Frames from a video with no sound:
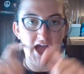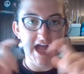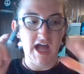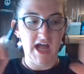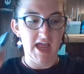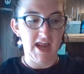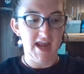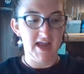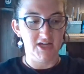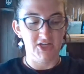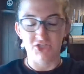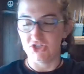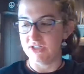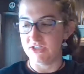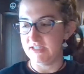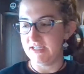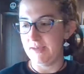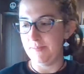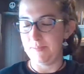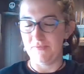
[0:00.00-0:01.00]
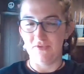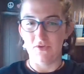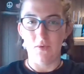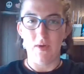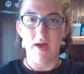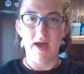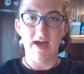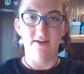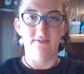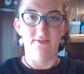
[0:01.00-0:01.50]
an extra tip, if you
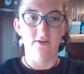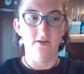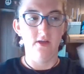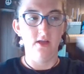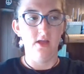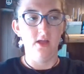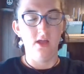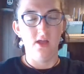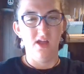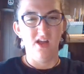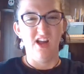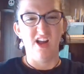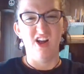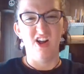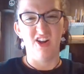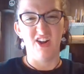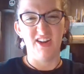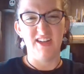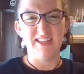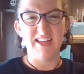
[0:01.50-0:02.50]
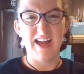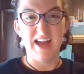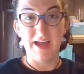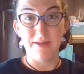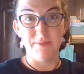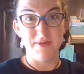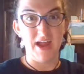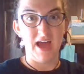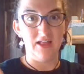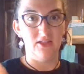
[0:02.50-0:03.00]
have a hard
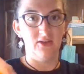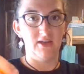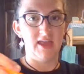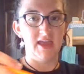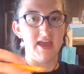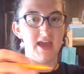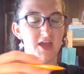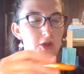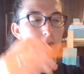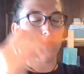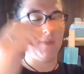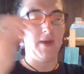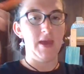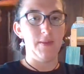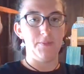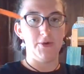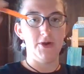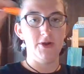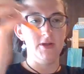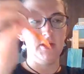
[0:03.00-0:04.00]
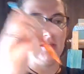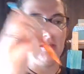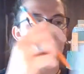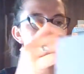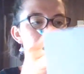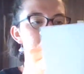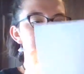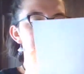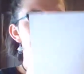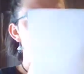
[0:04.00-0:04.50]
time not looking at your paper,
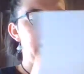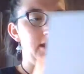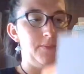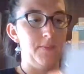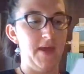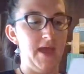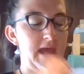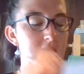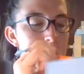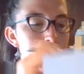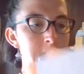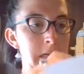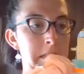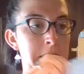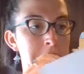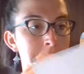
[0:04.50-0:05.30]
you can take a pen